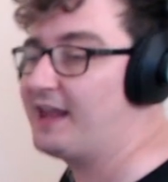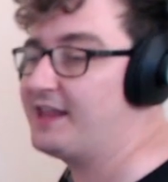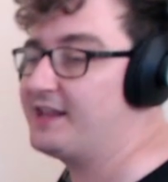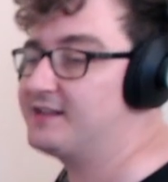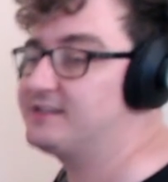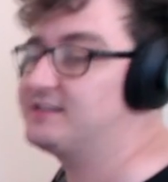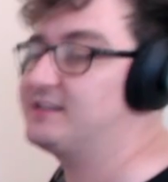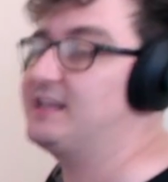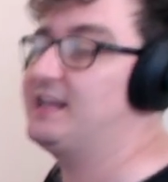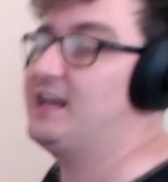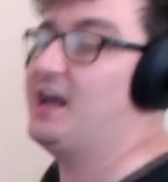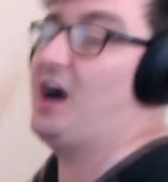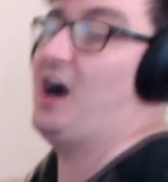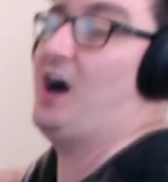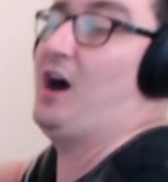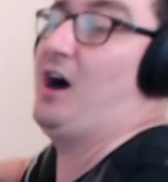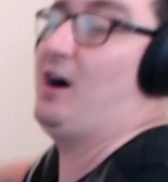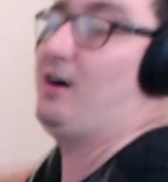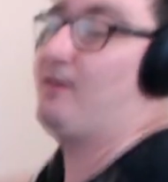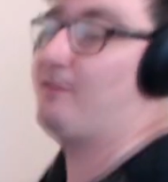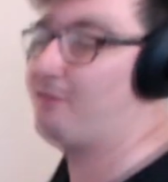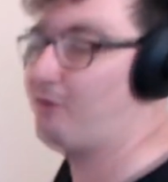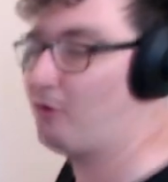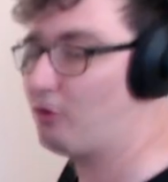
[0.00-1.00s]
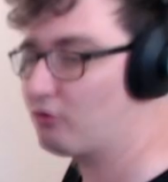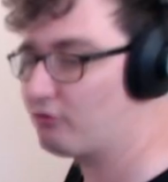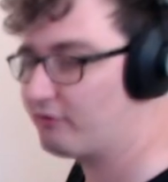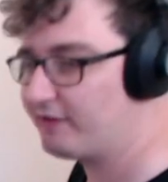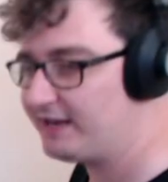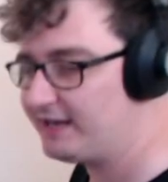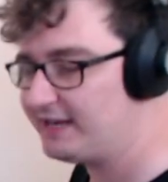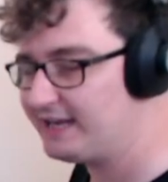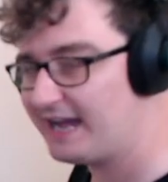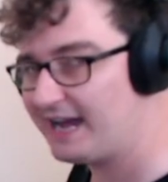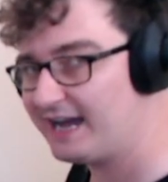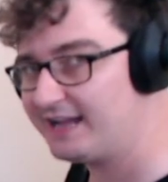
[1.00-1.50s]
and it's the a for
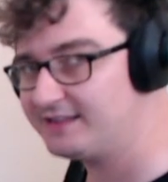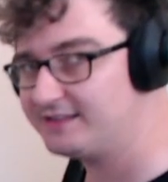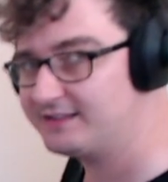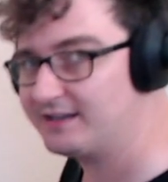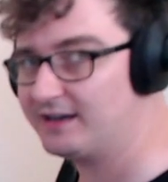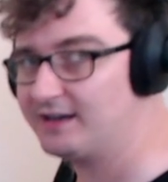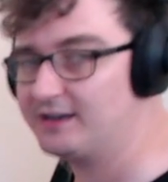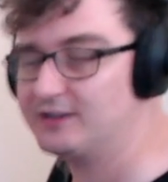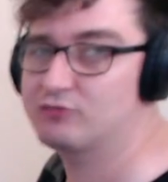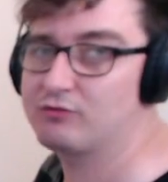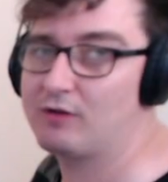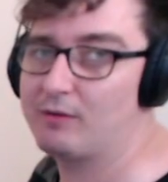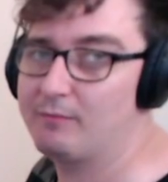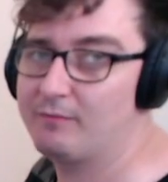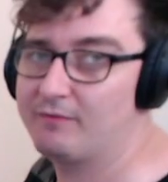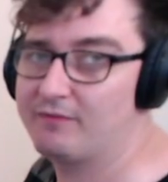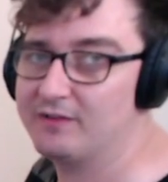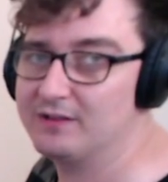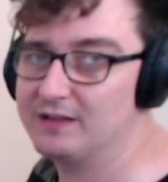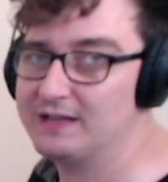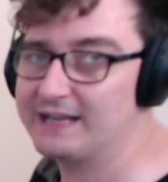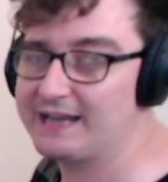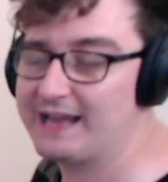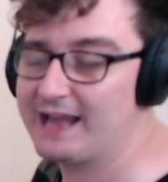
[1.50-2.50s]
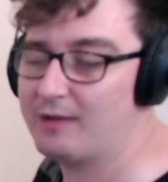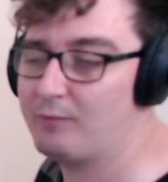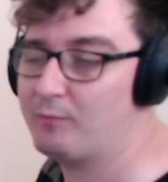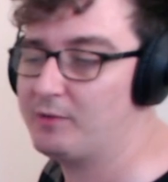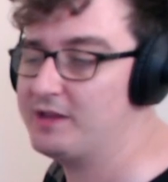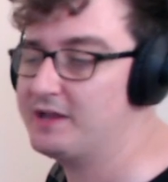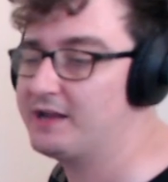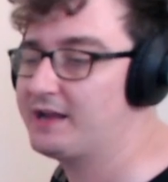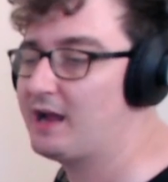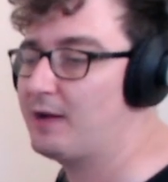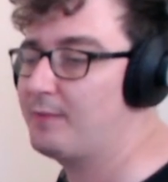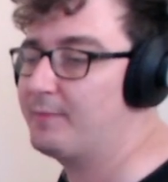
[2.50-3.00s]
yander drum fill again,
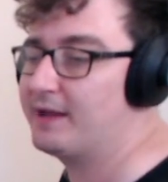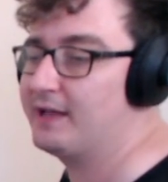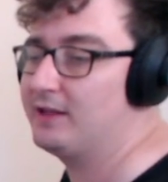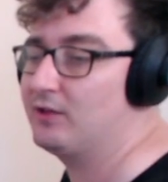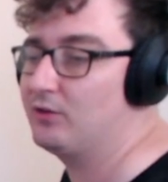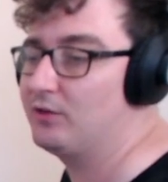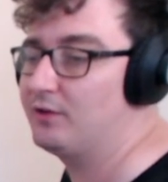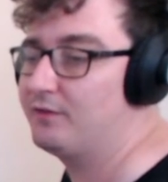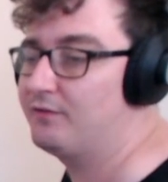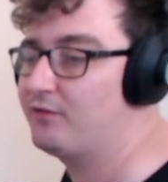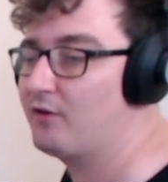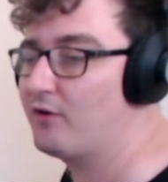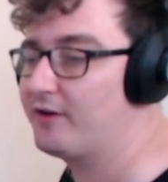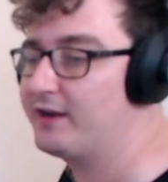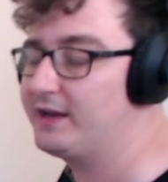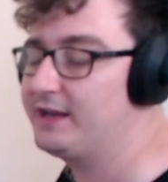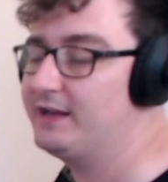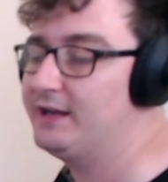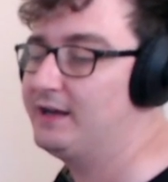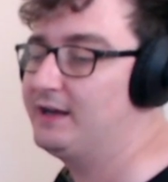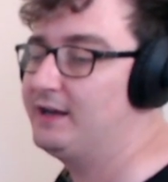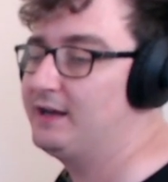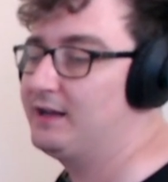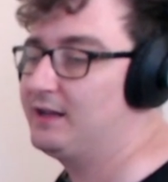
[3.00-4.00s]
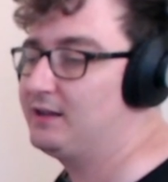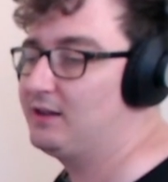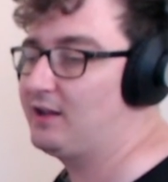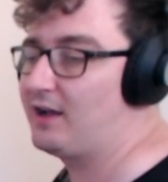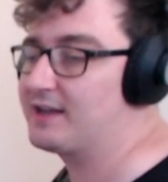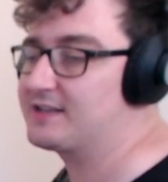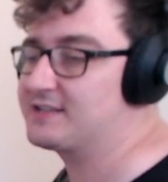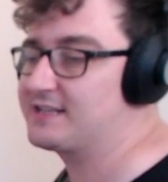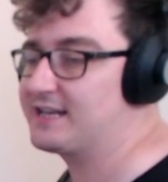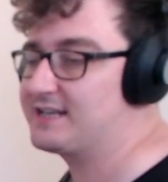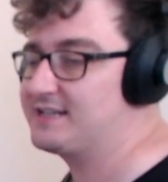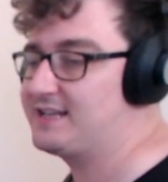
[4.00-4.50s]
where you're coming in on the very
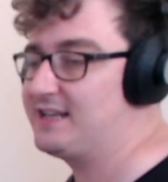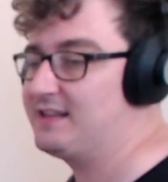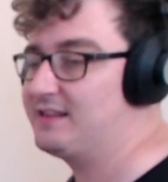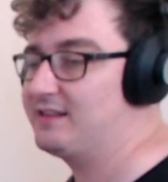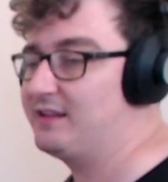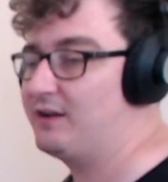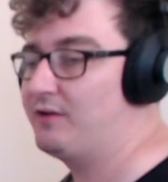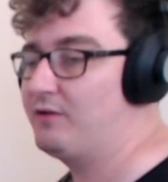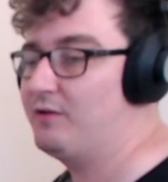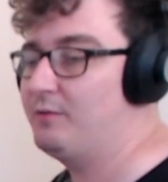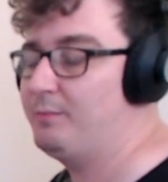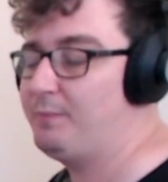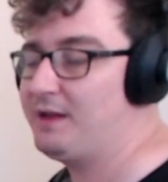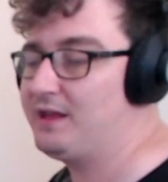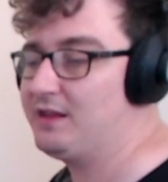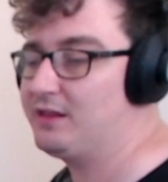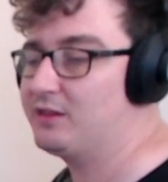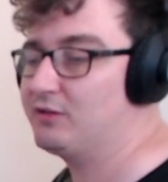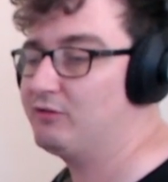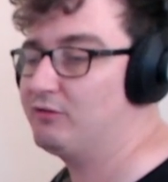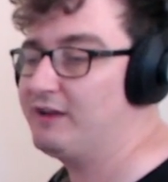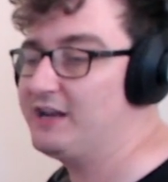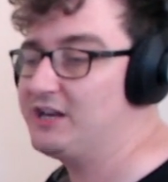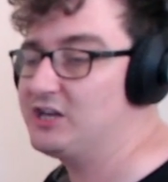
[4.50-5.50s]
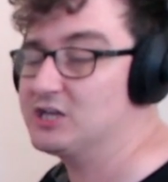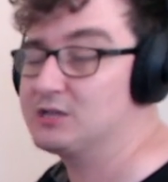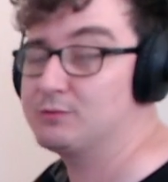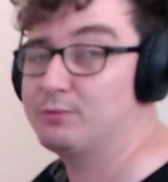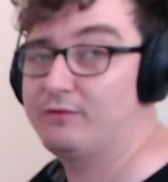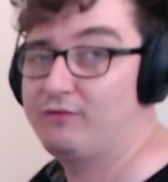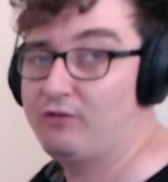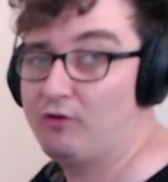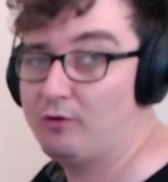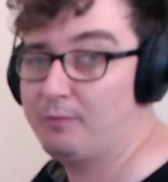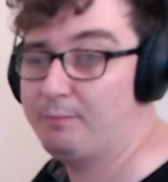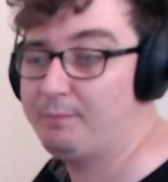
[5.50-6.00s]
last 16th note of beat three, just
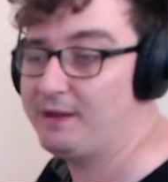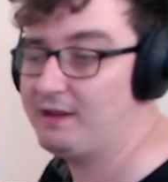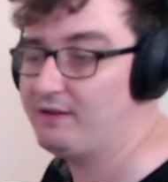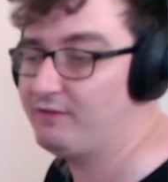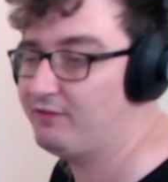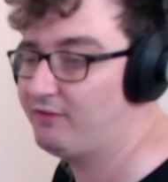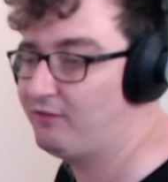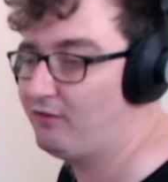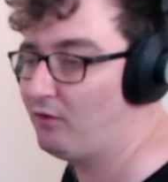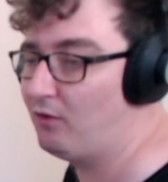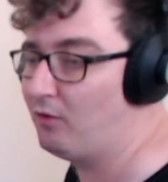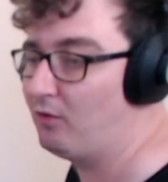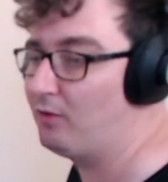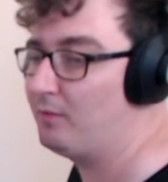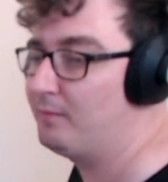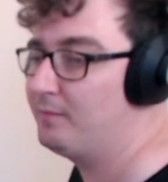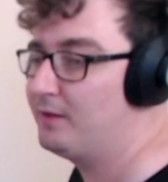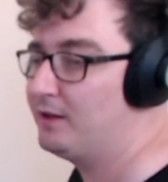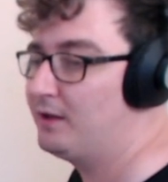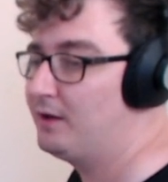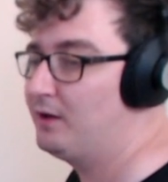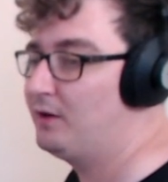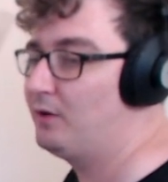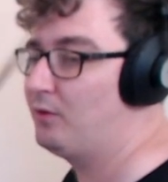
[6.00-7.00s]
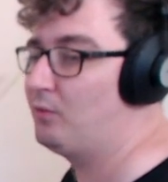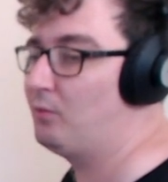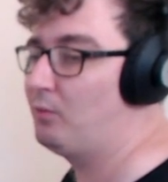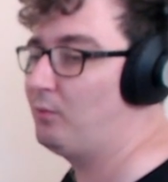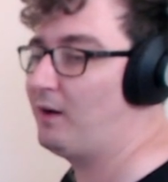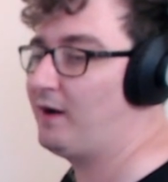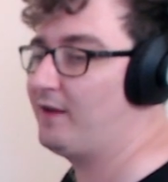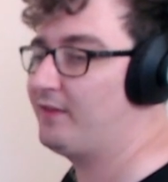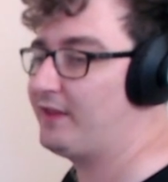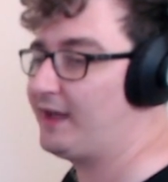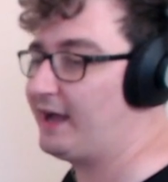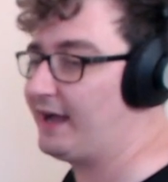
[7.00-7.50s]
before beat four.
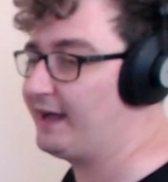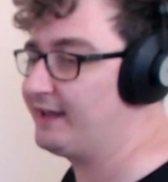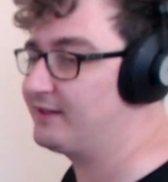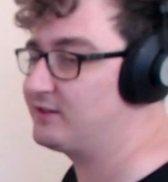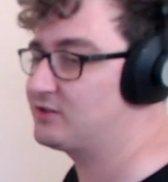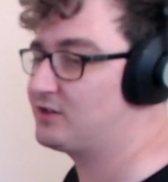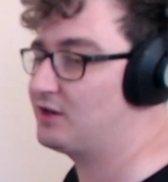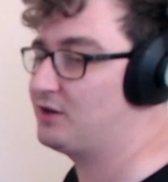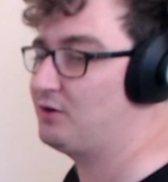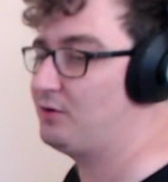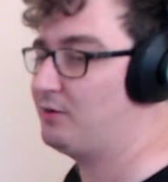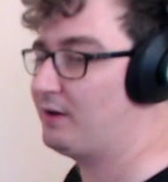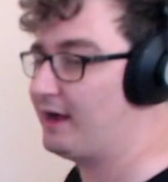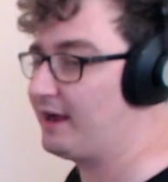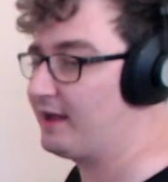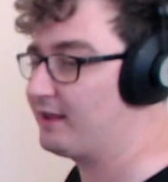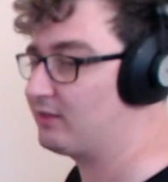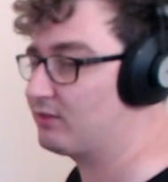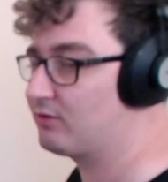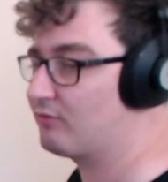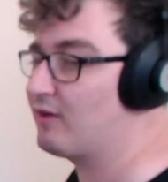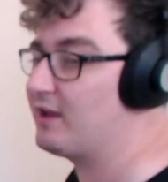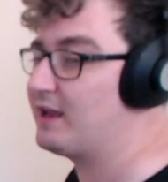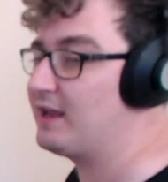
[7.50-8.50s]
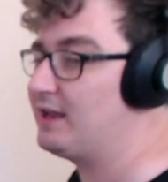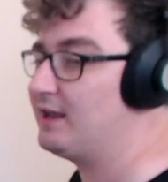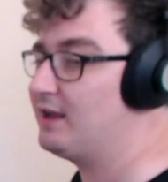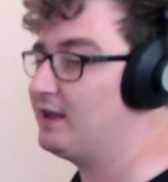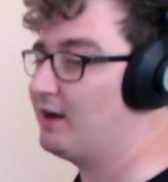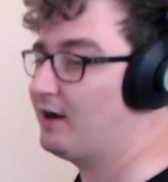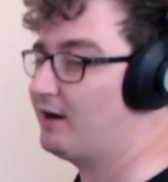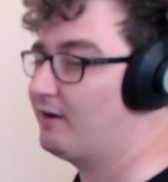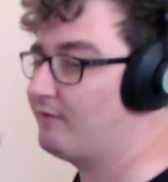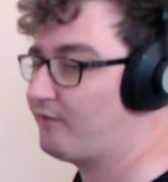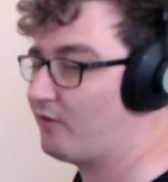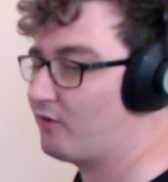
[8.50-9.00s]
One and two and three,
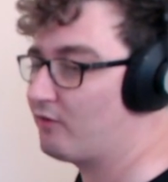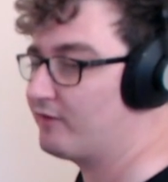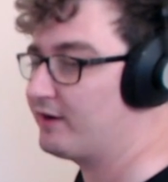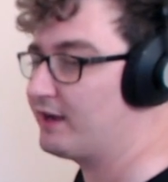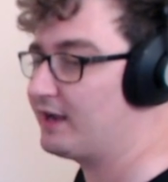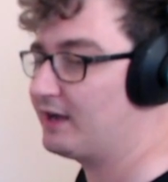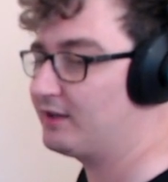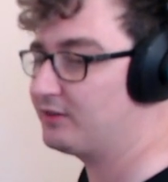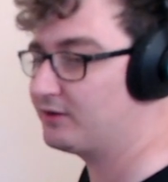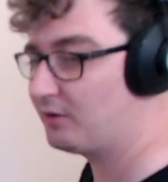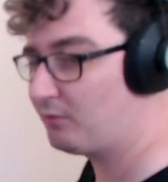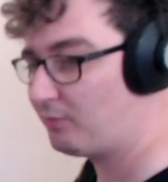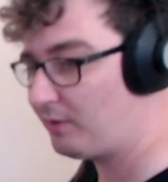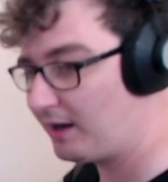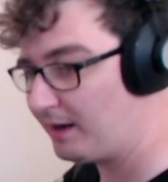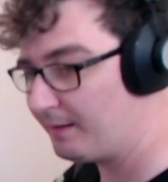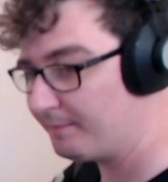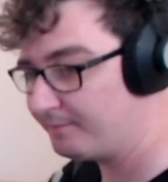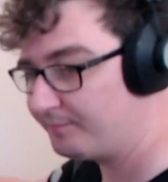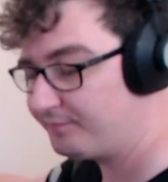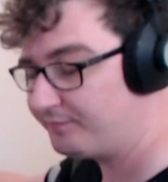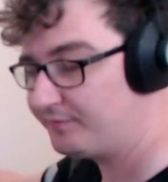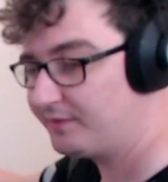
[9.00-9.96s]
for yander one.